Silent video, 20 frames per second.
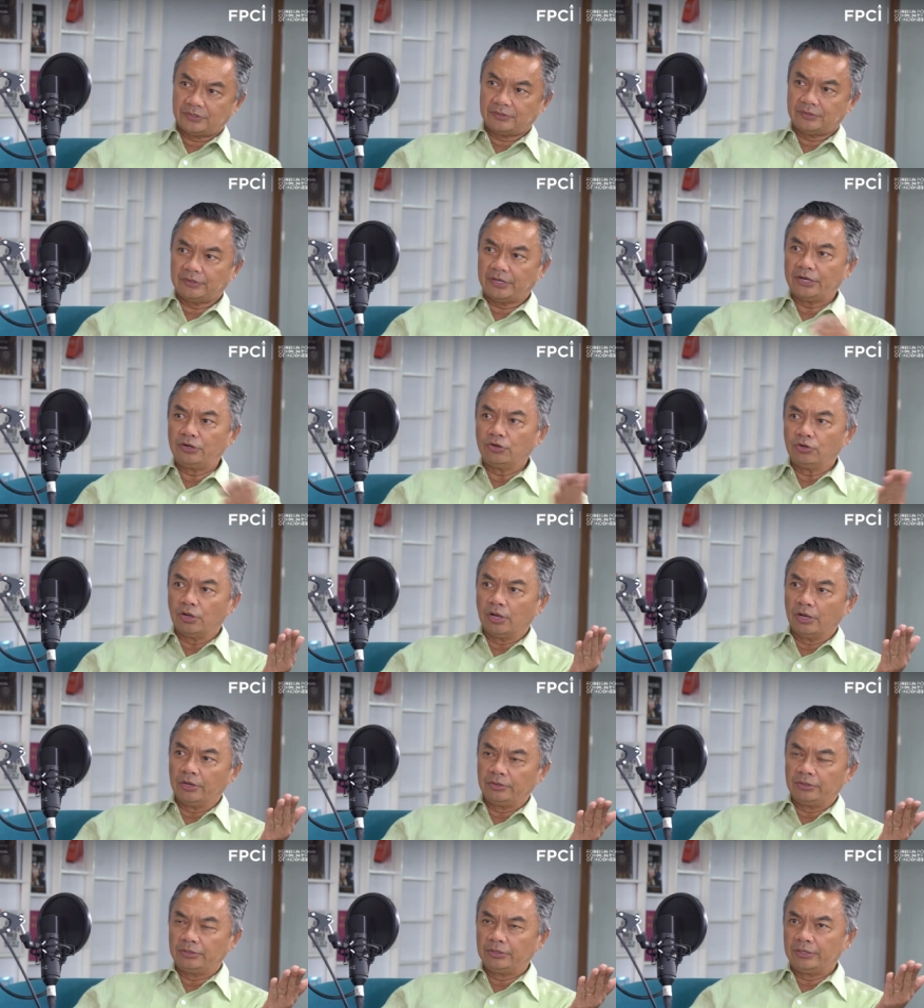Yeah. And
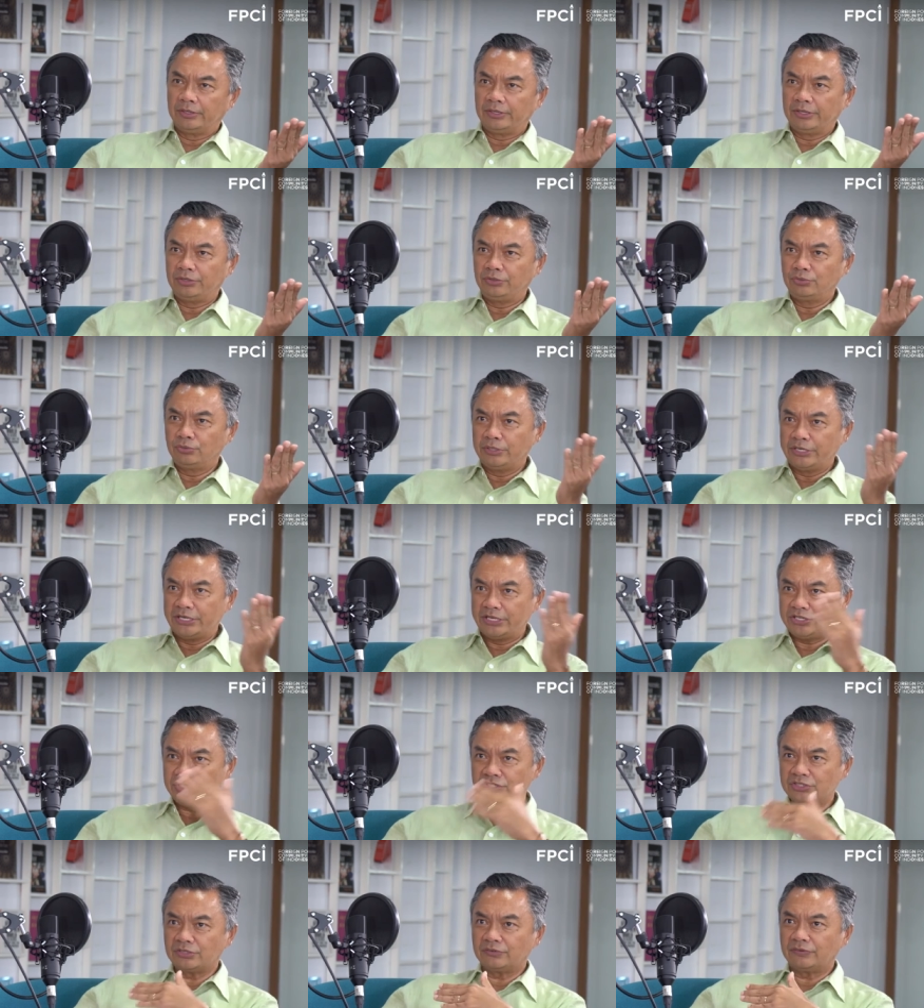the
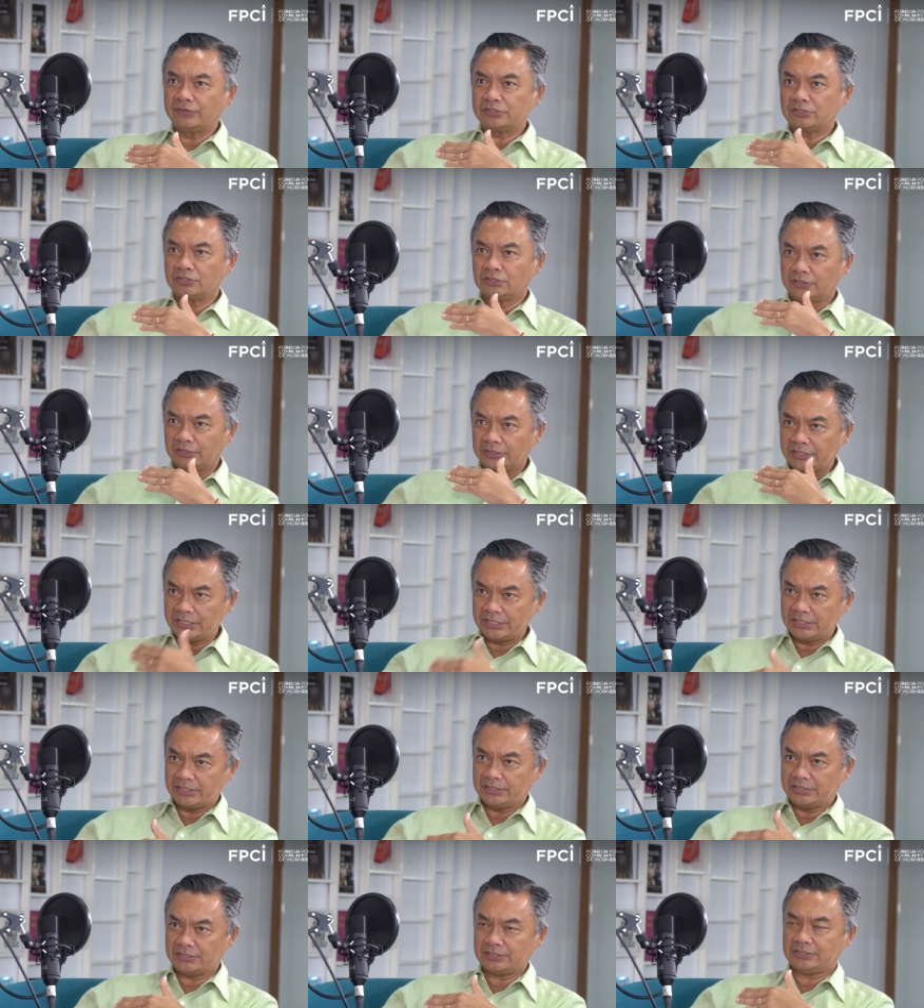Indonesian
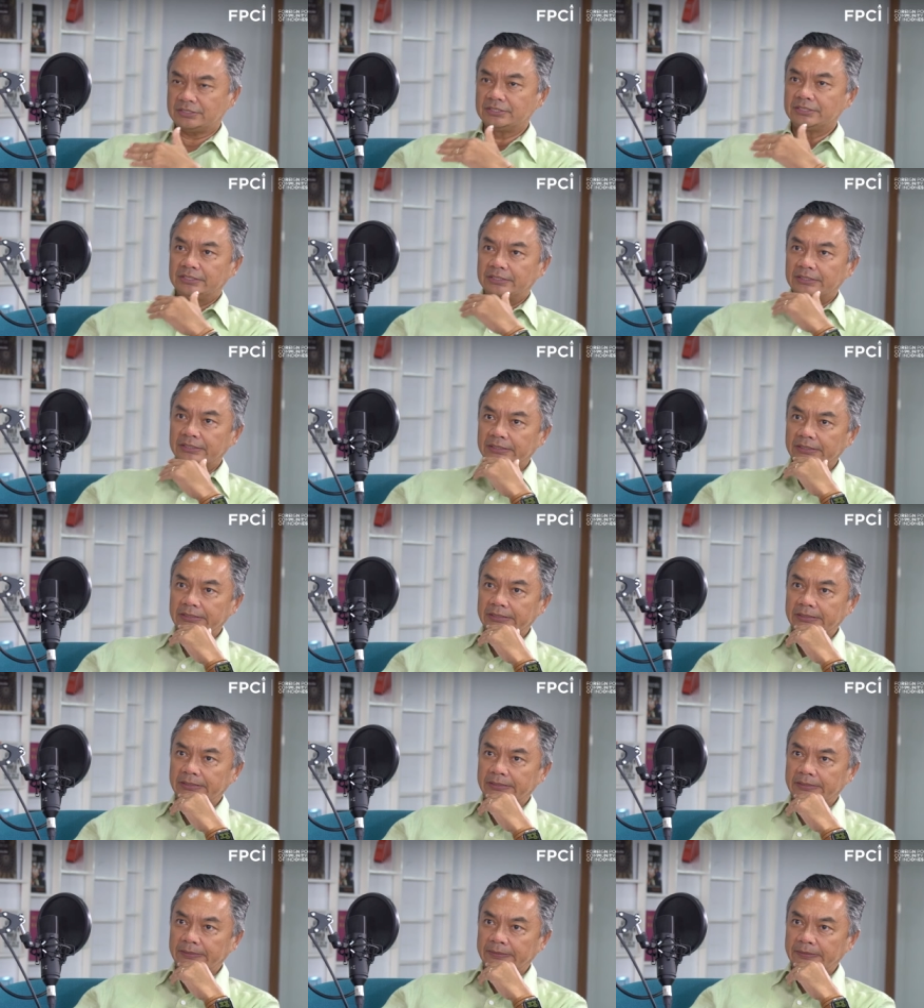returnees,
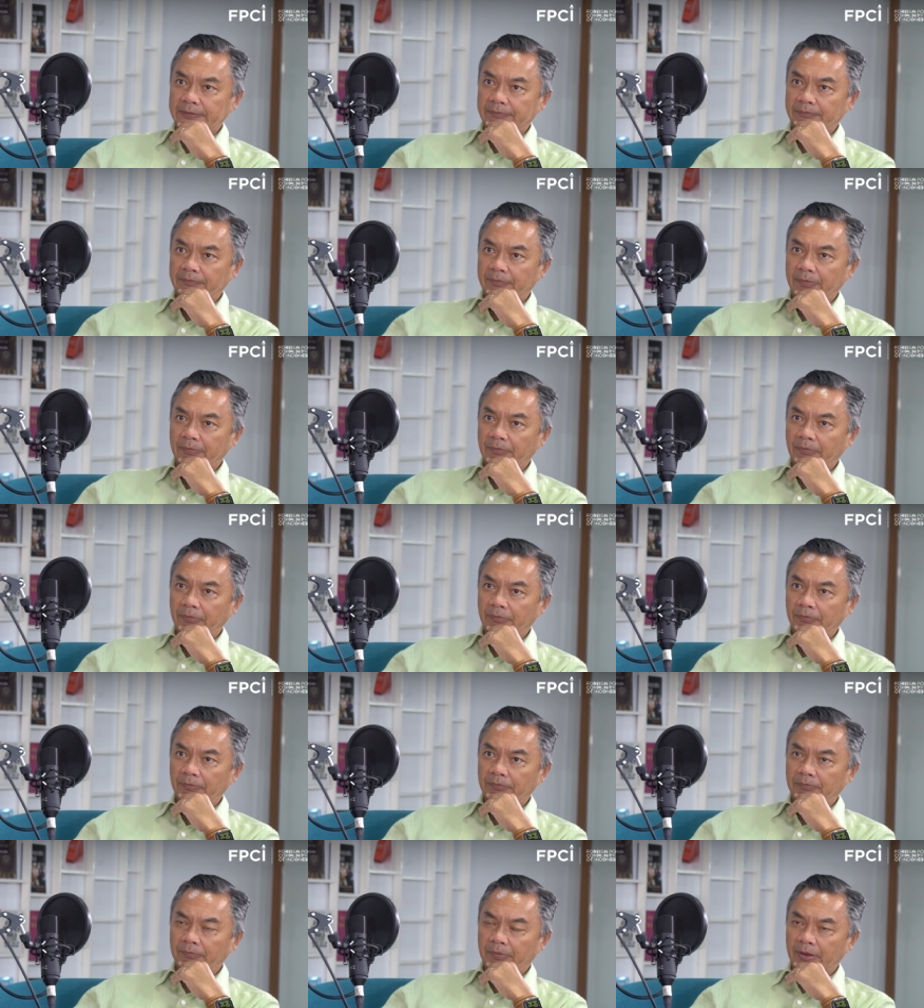to
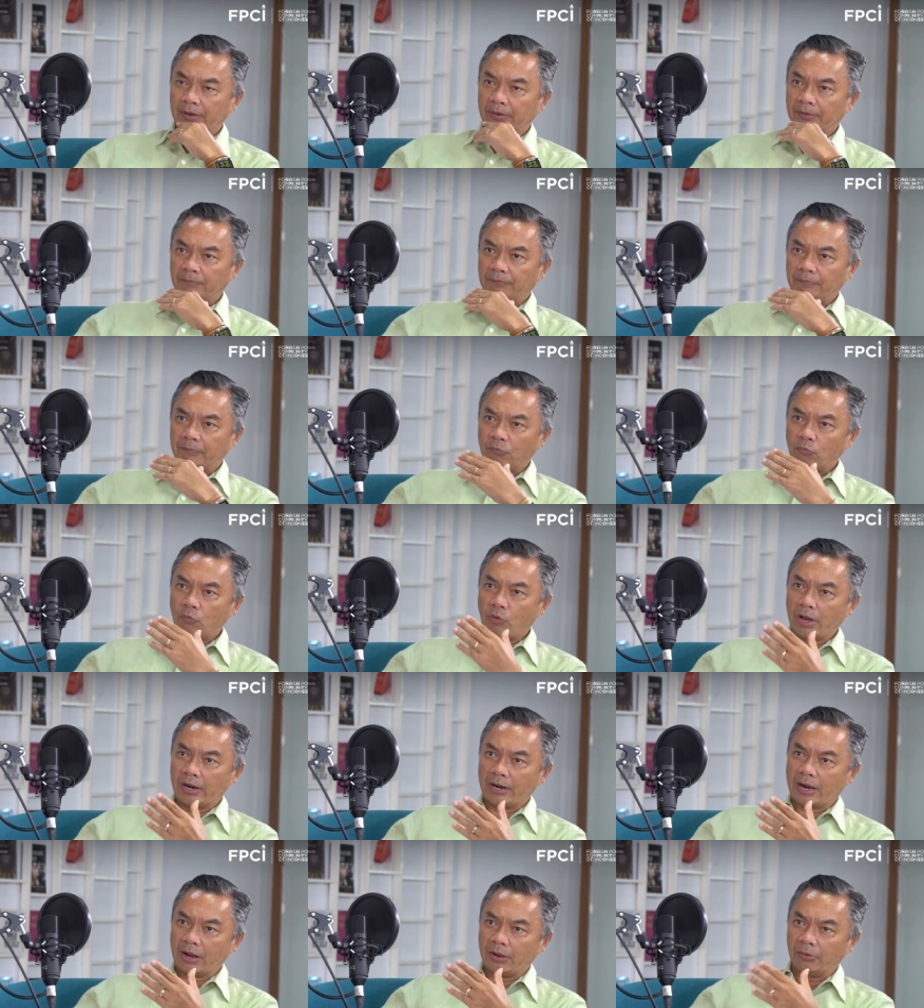
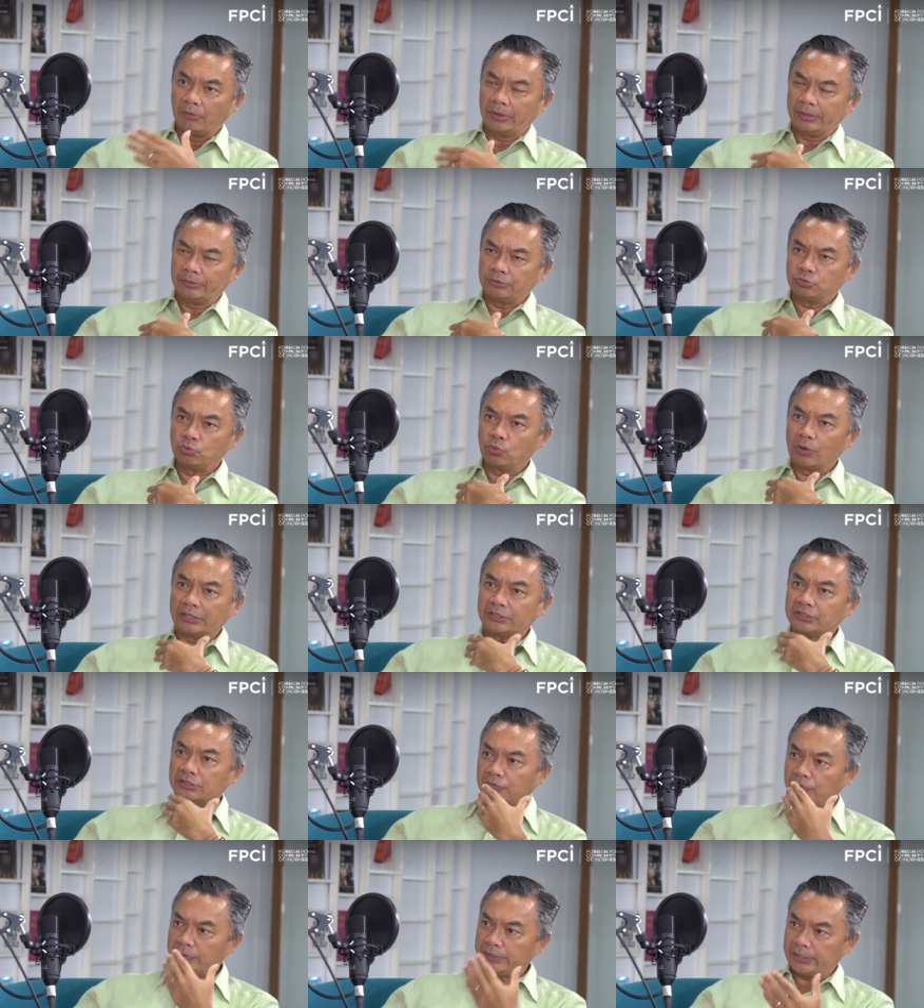what
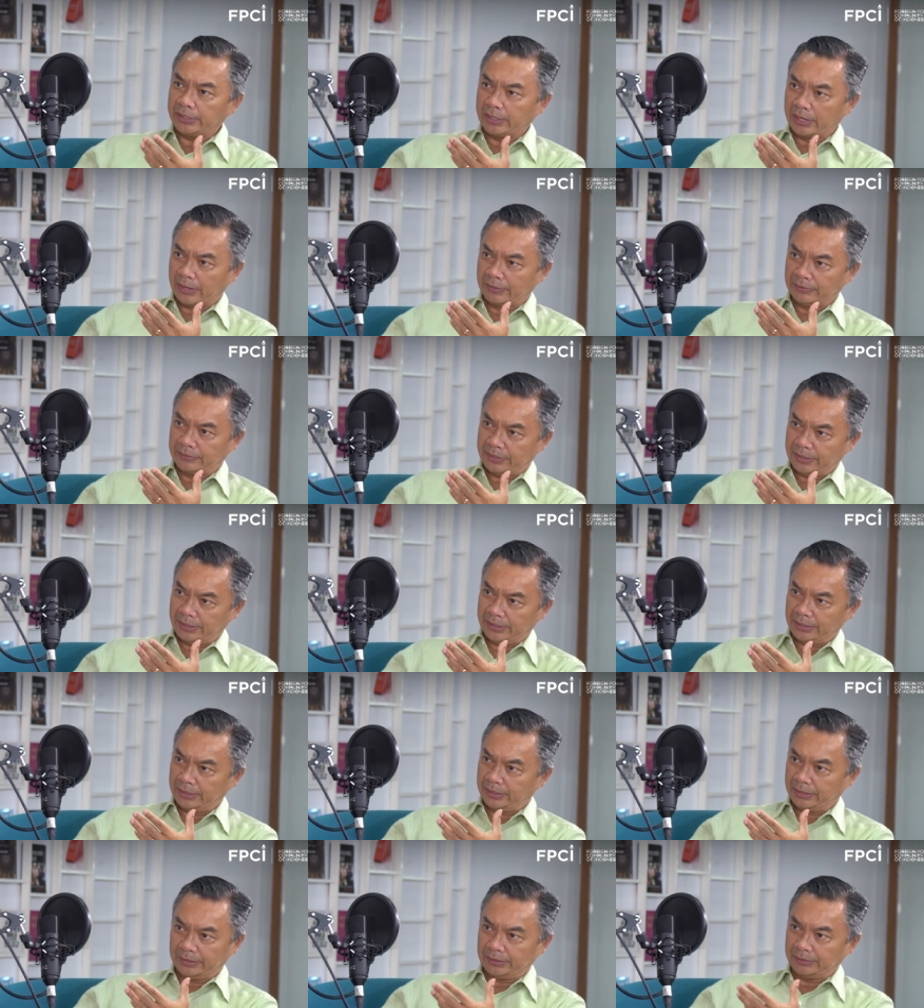degree are
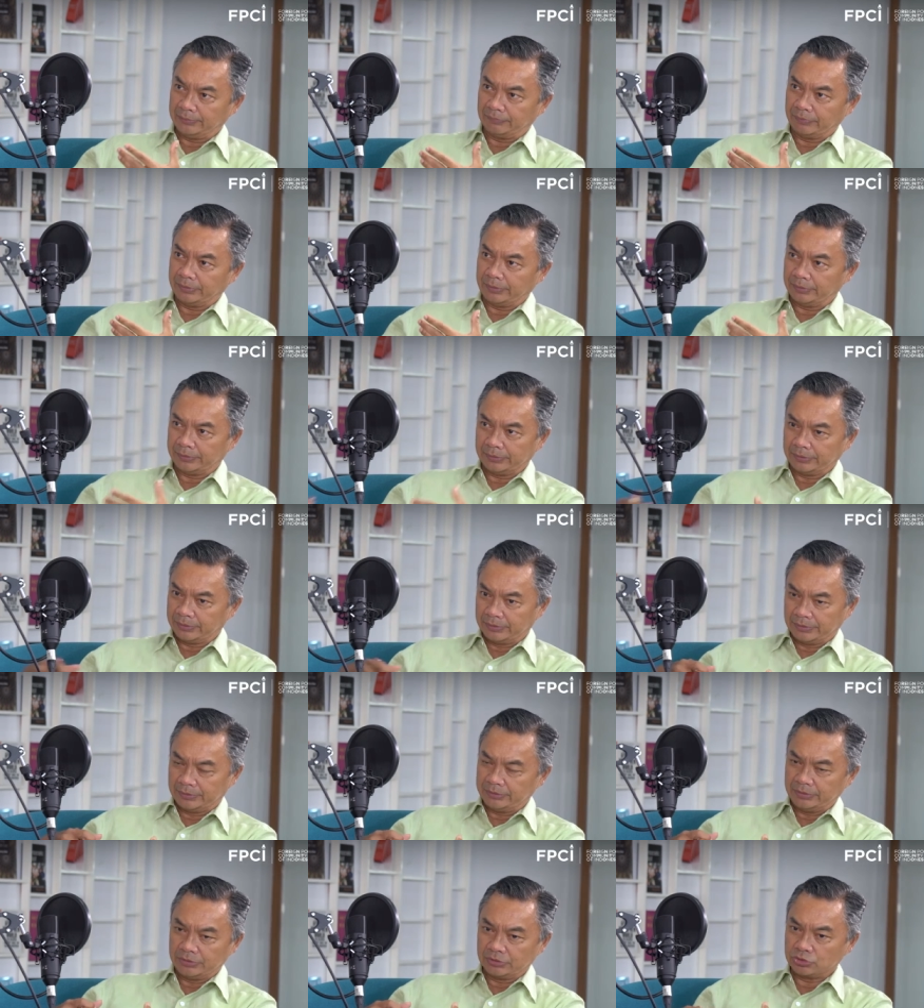they
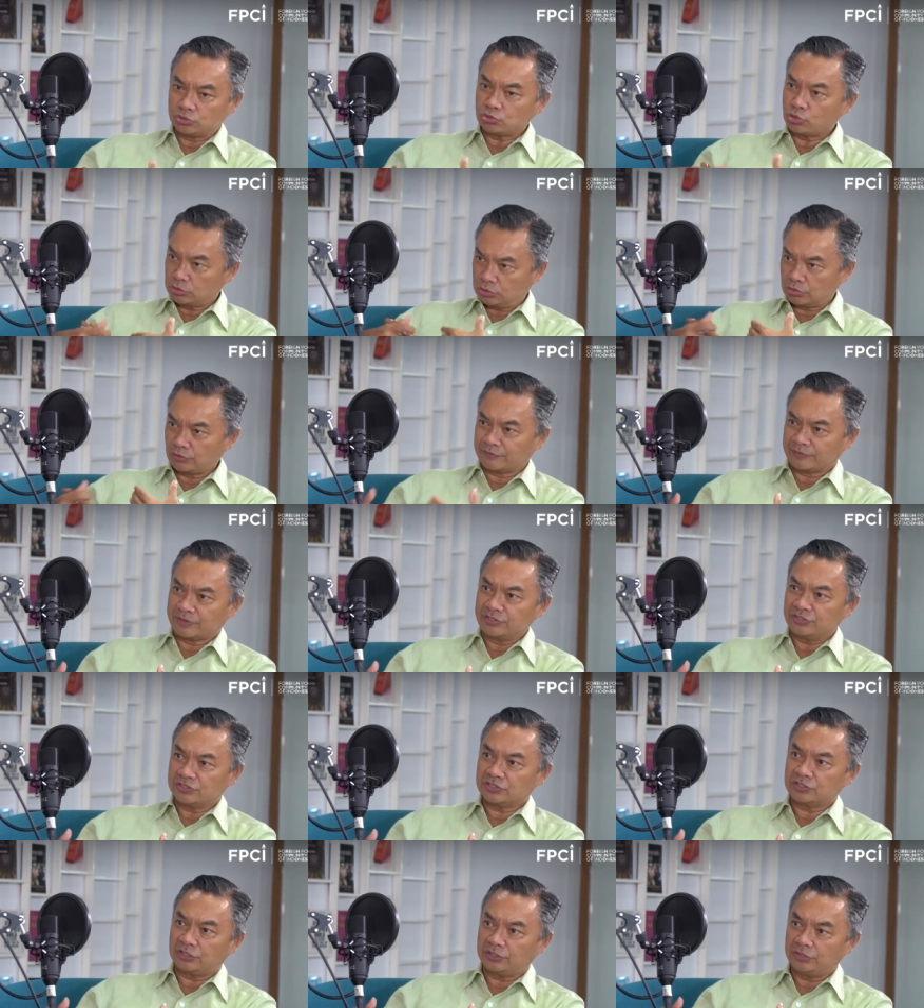a source of
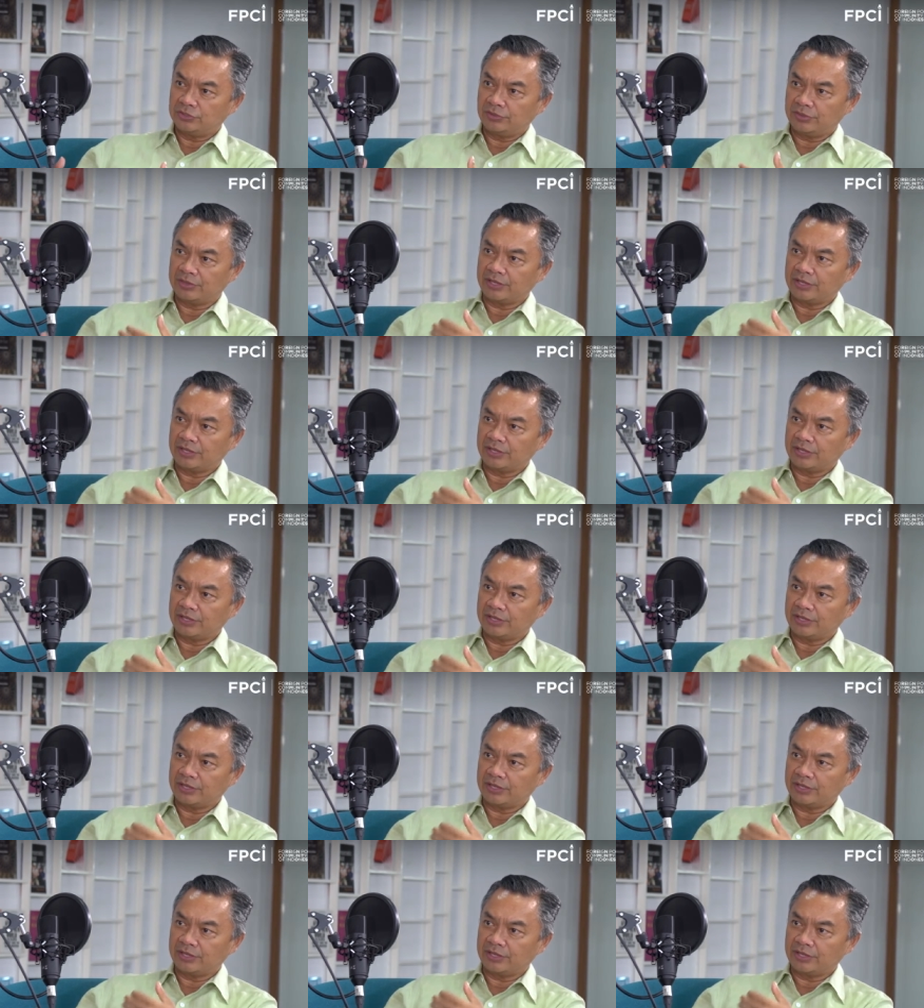concern, you